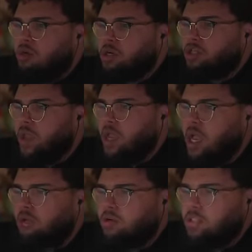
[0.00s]
Going this way.
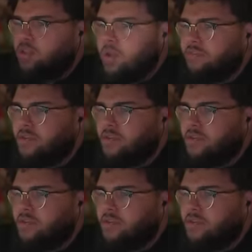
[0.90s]
Going this way.